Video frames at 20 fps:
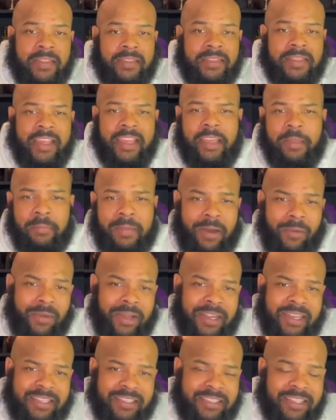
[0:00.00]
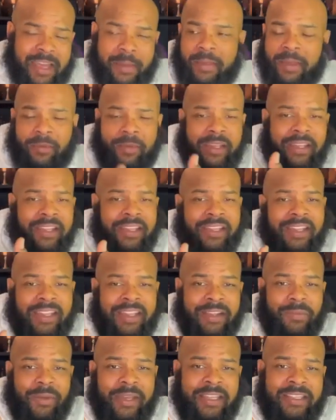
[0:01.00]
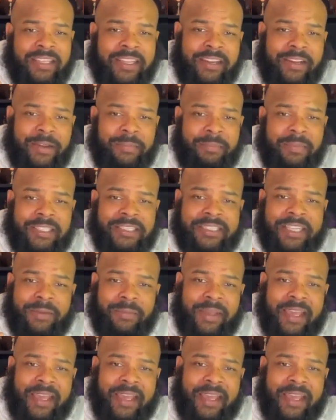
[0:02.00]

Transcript: Think about what it is. I mean, we we here in Michigan,